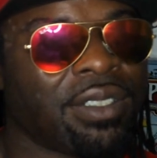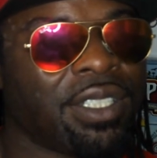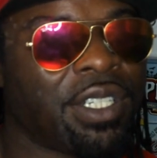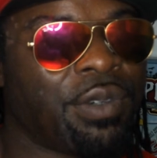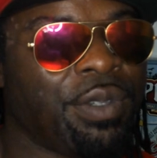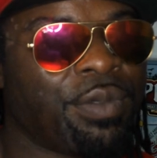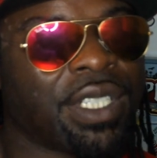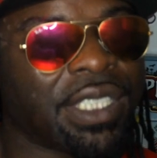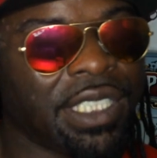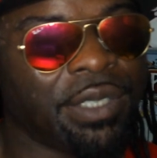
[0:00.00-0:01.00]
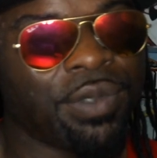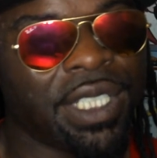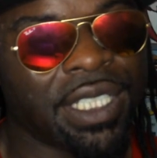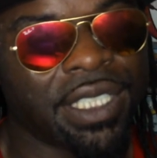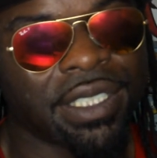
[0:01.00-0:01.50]
you know, we want to see
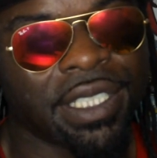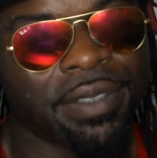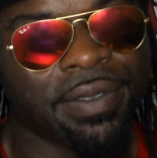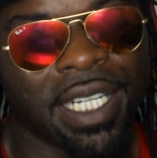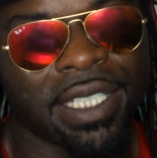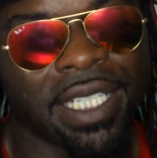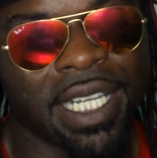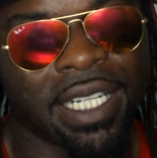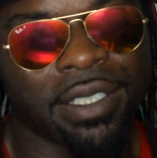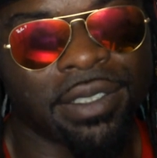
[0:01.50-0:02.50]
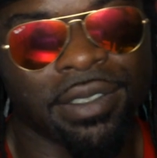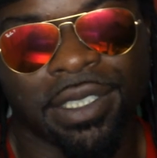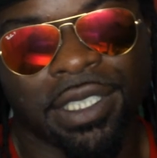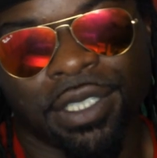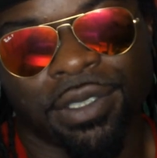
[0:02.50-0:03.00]
win and stuff like that, or,
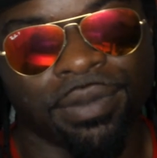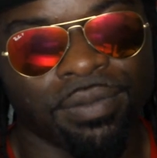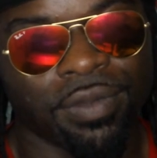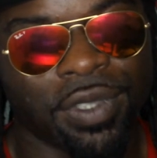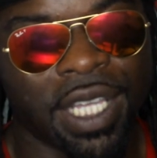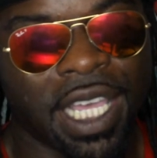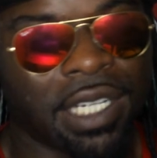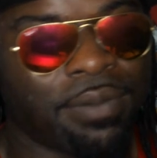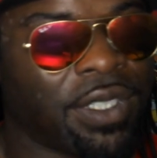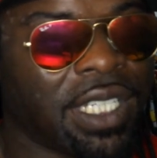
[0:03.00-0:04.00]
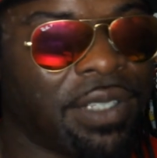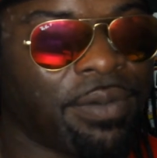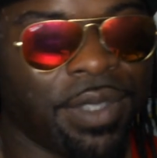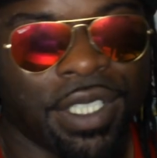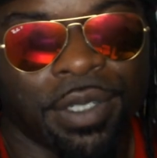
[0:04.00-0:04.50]
you know, you hate him or
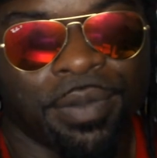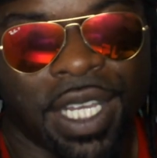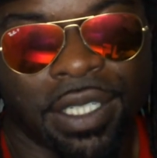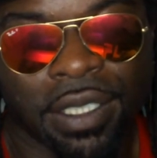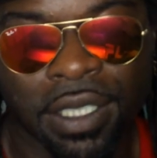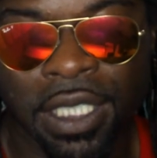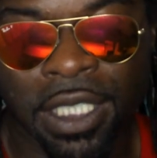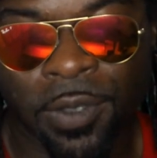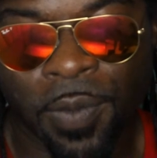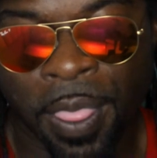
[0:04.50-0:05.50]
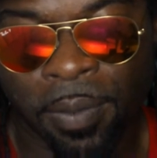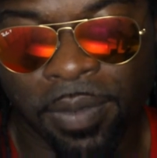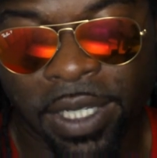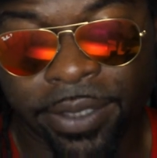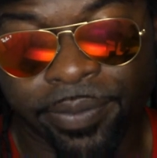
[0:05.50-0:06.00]
love him, it don't matter.
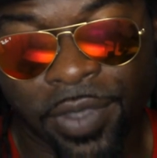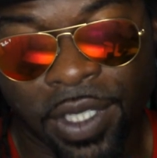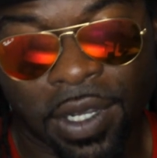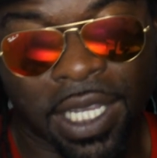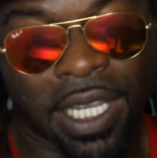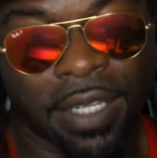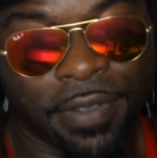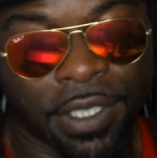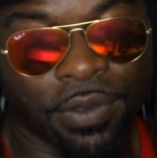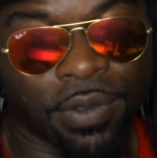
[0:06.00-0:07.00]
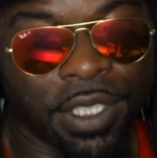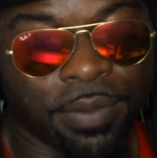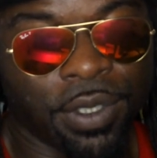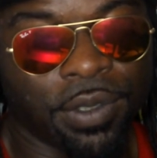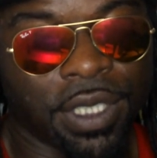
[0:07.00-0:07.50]
But, you know, I fucked with
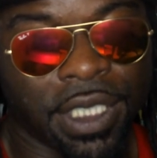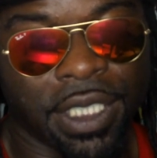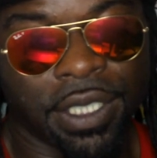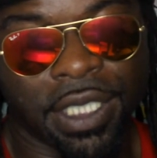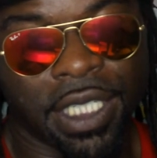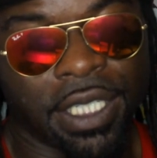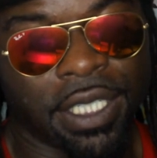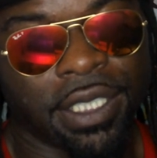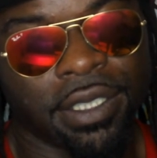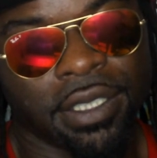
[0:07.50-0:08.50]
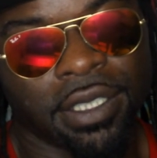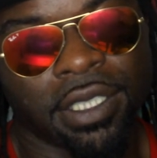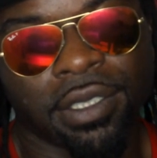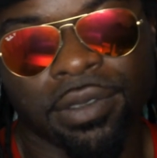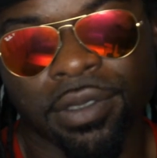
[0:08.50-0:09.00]
his music here and there, and,
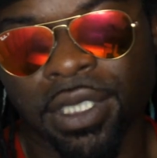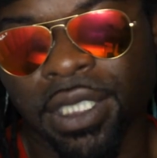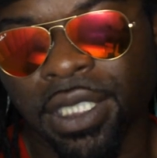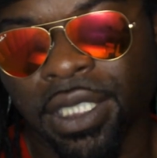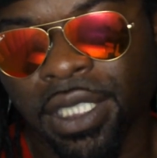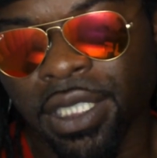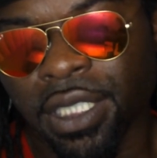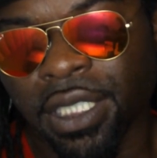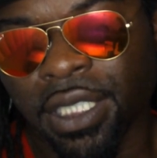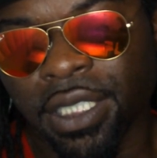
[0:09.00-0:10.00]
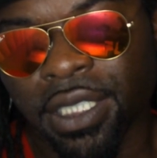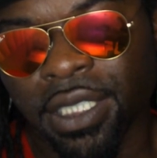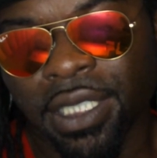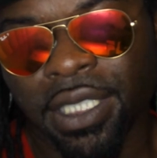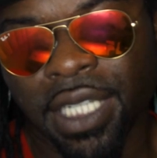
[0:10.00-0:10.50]
you know,
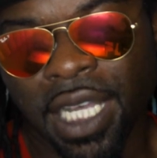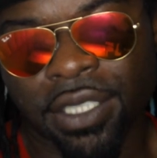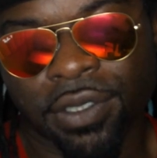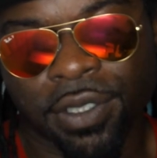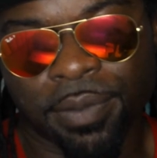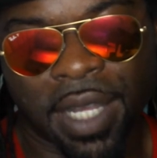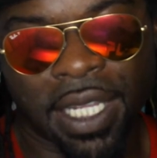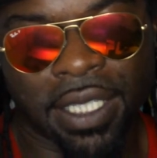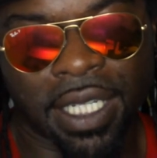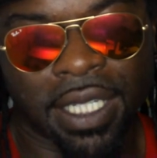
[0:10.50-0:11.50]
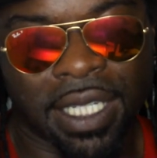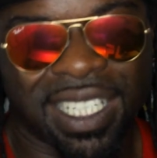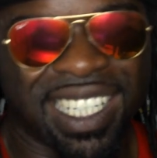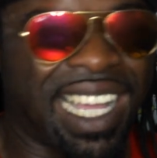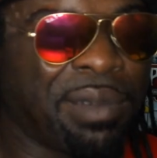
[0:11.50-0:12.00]
he nice on the mic,
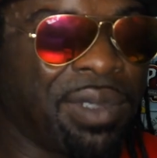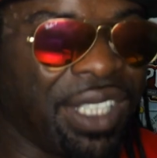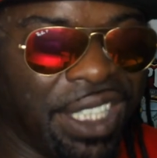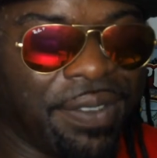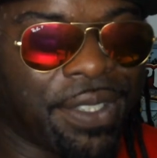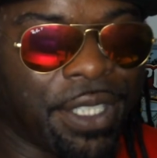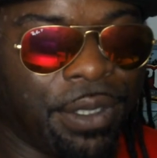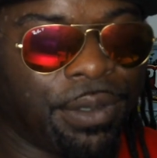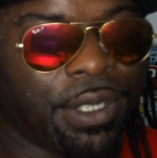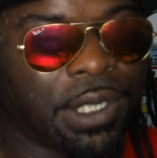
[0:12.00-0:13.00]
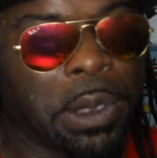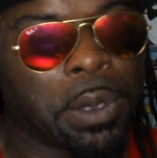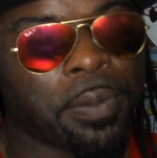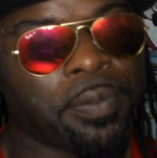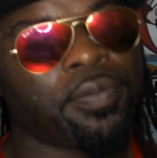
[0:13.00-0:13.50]
I believe so.
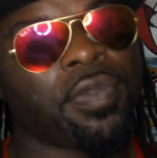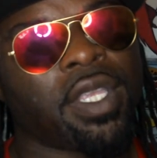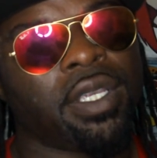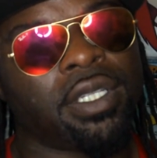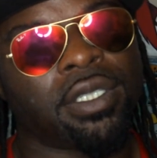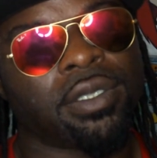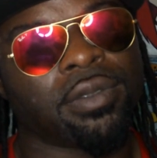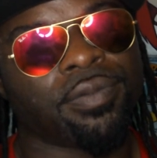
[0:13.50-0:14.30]
And